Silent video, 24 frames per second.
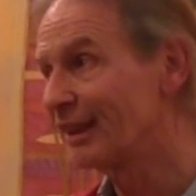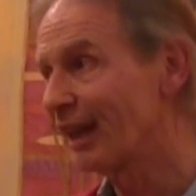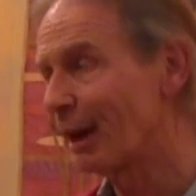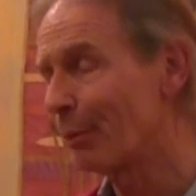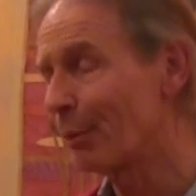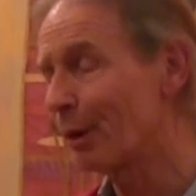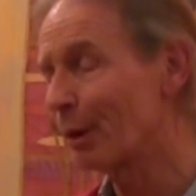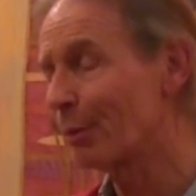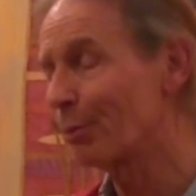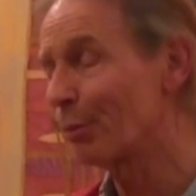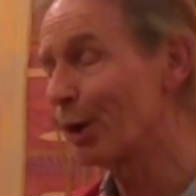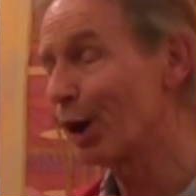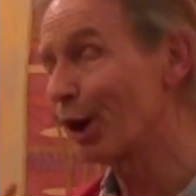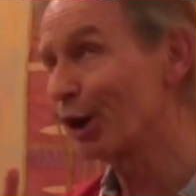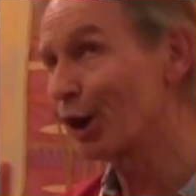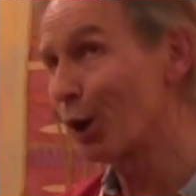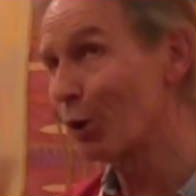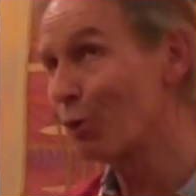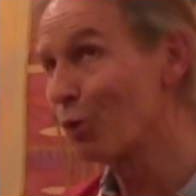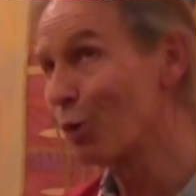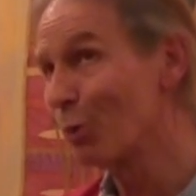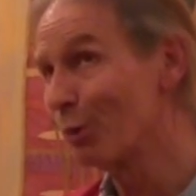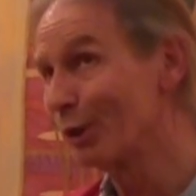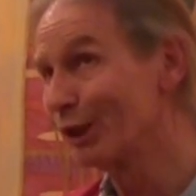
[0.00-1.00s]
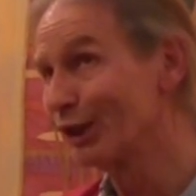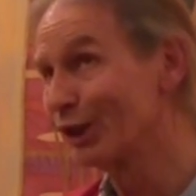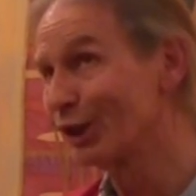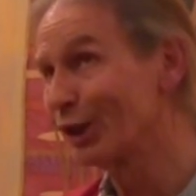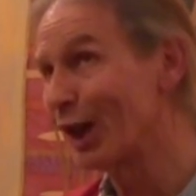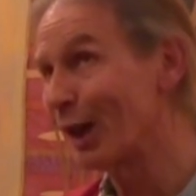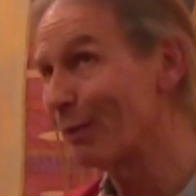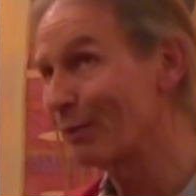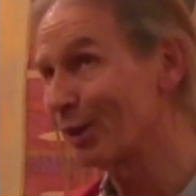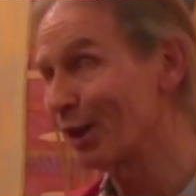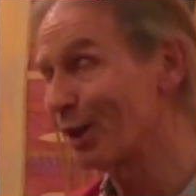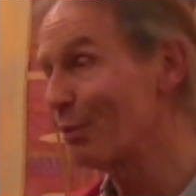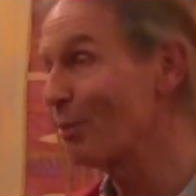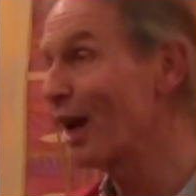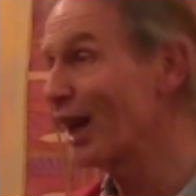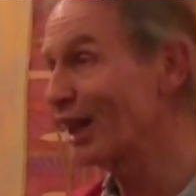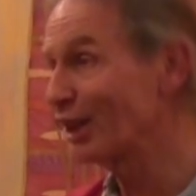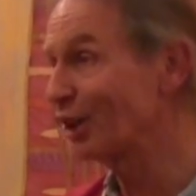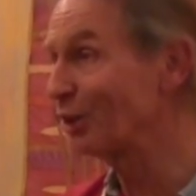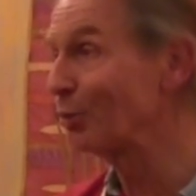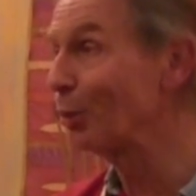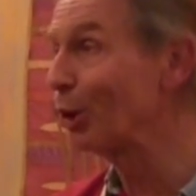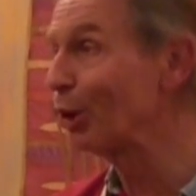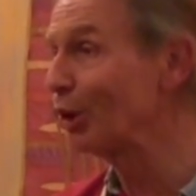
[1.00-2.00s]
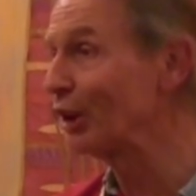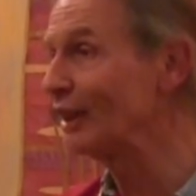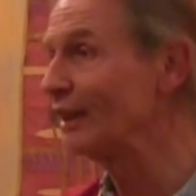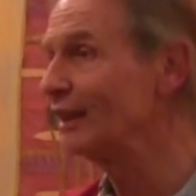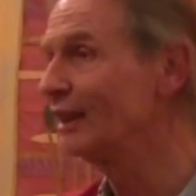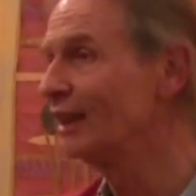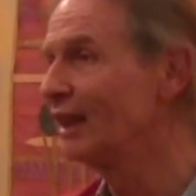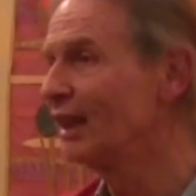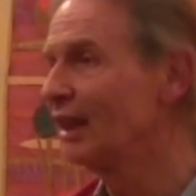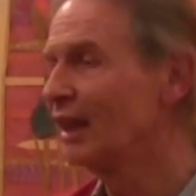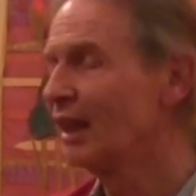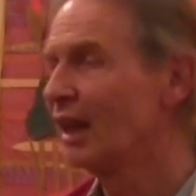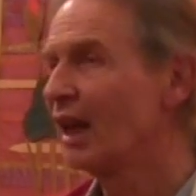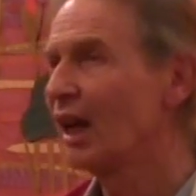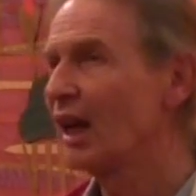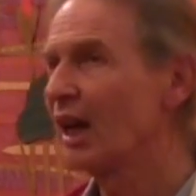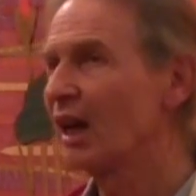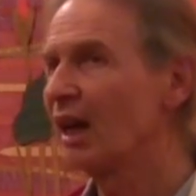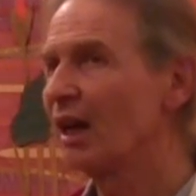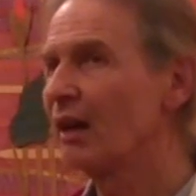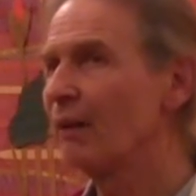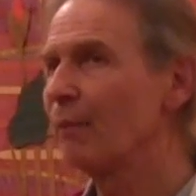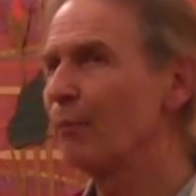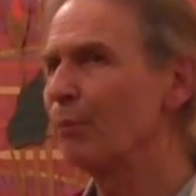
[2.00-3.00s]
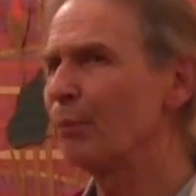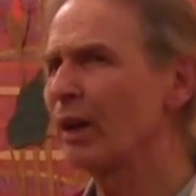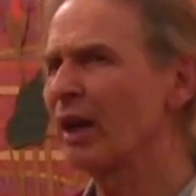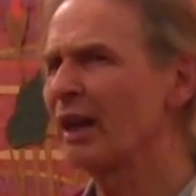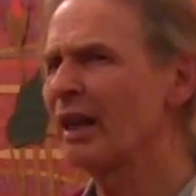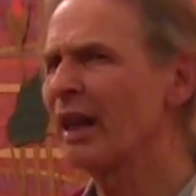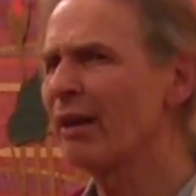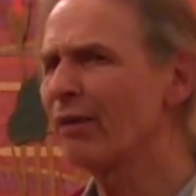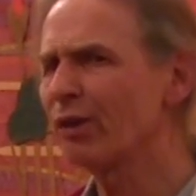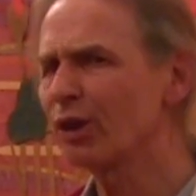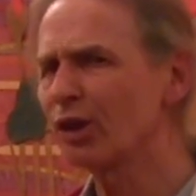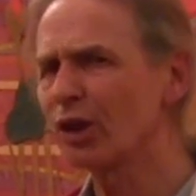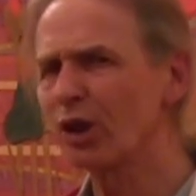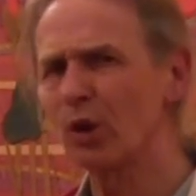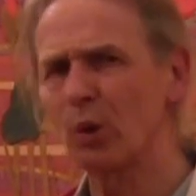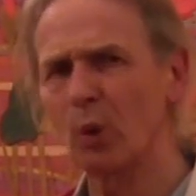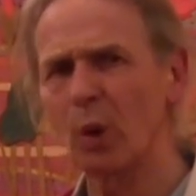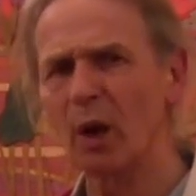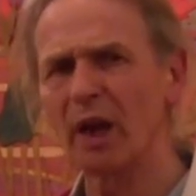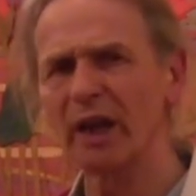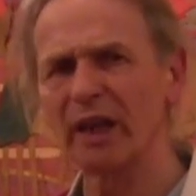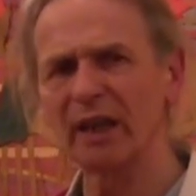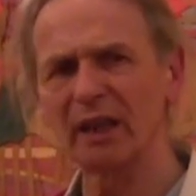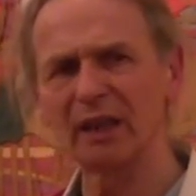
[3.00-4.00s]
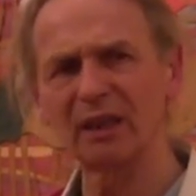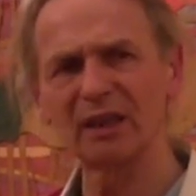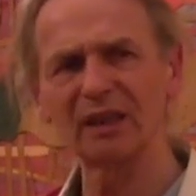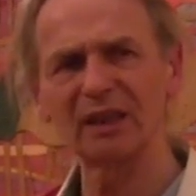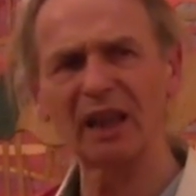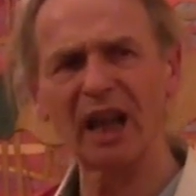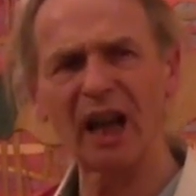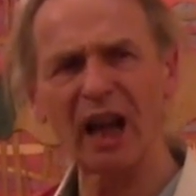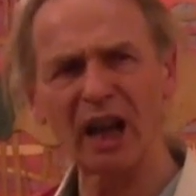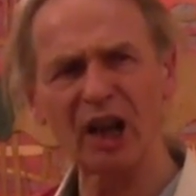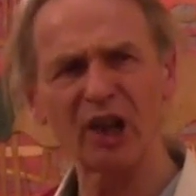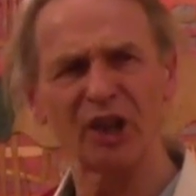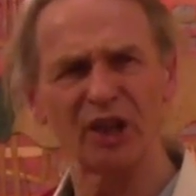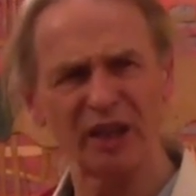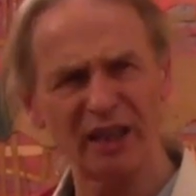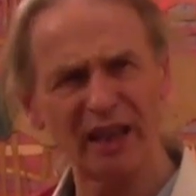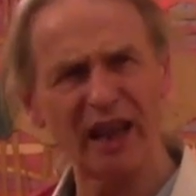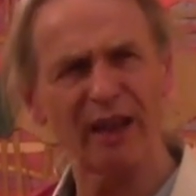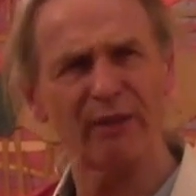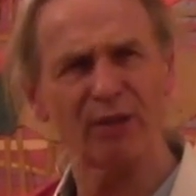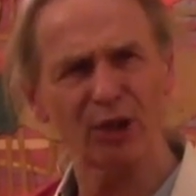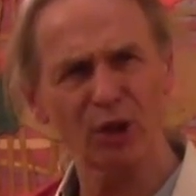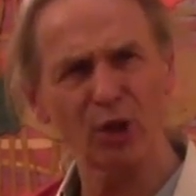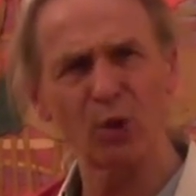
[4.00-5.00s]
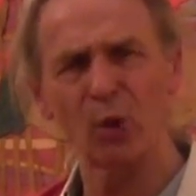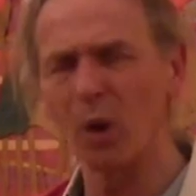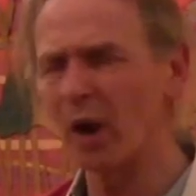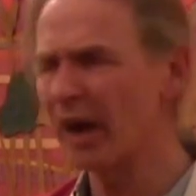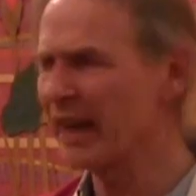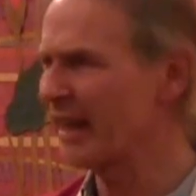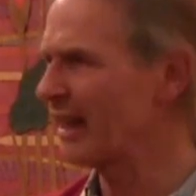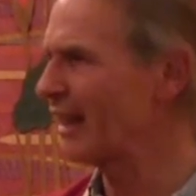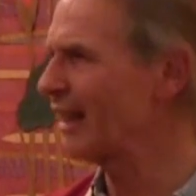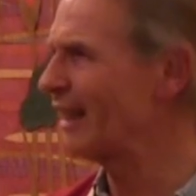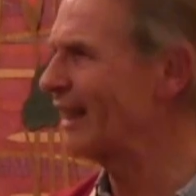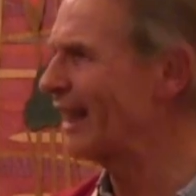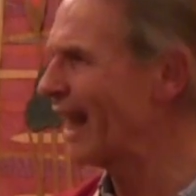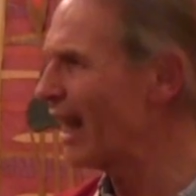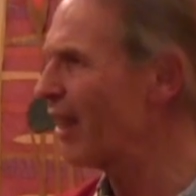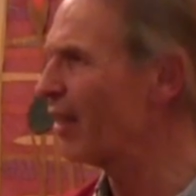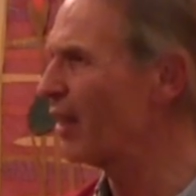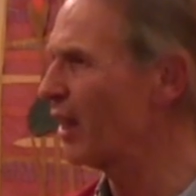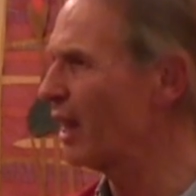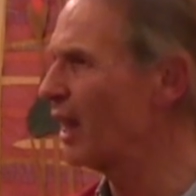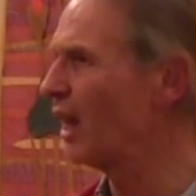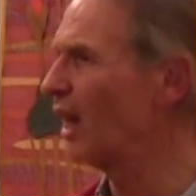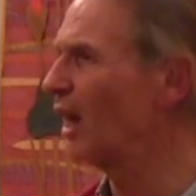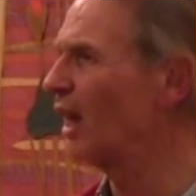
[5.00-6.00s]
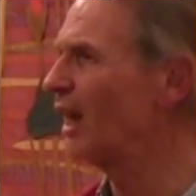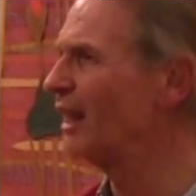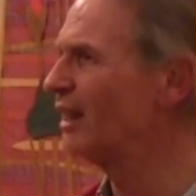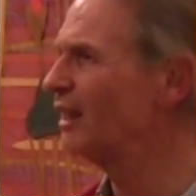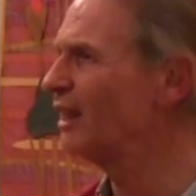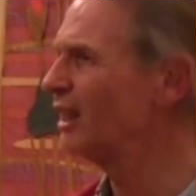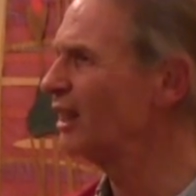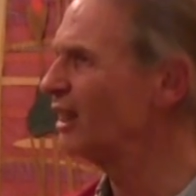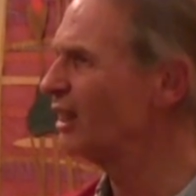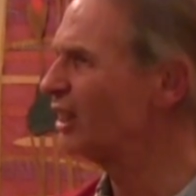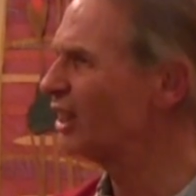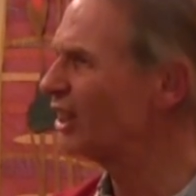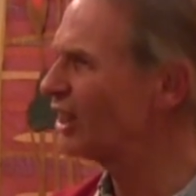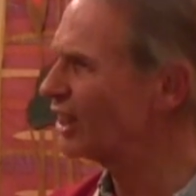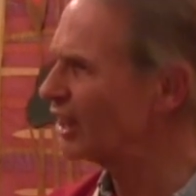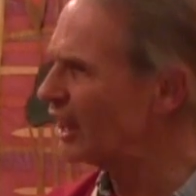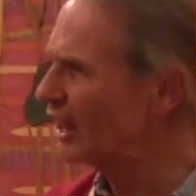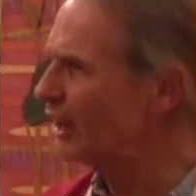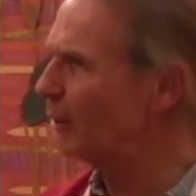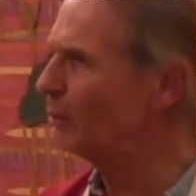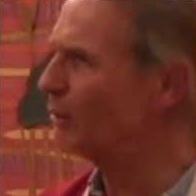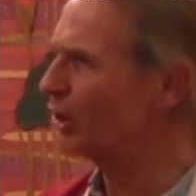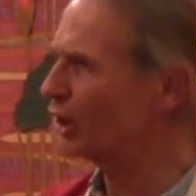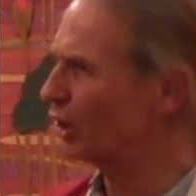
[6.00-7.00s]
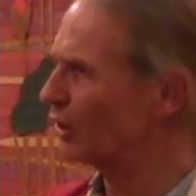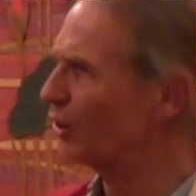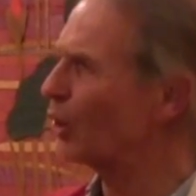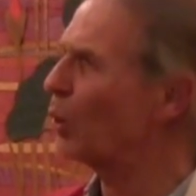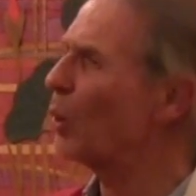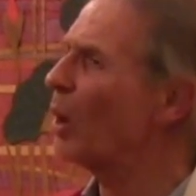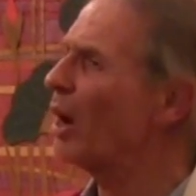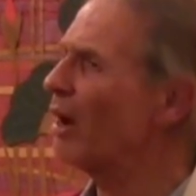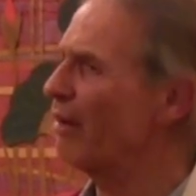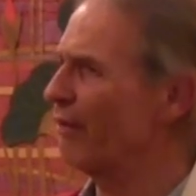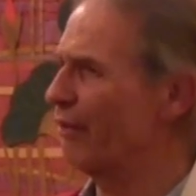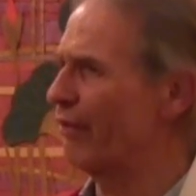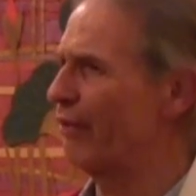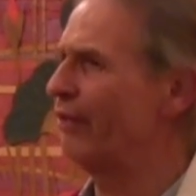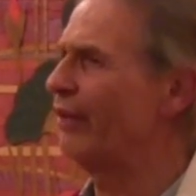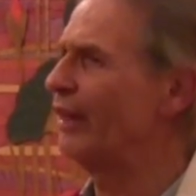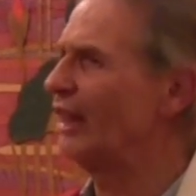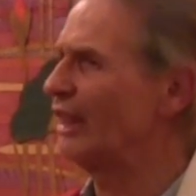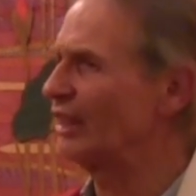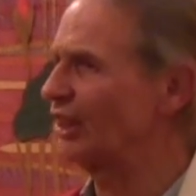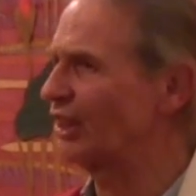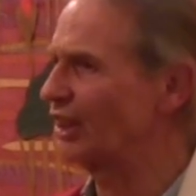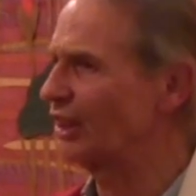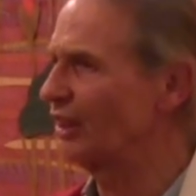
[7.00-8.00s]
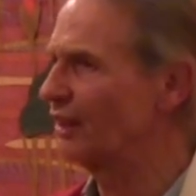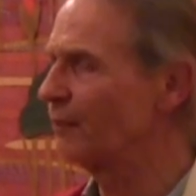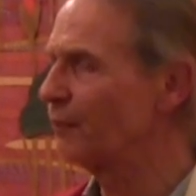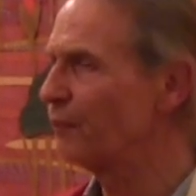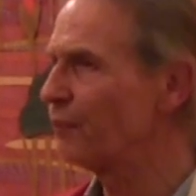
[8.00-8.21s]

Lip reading: I beg your pardon, a woman trapped in a man's body. But I could never quite get there. It didn't seem to quite fit.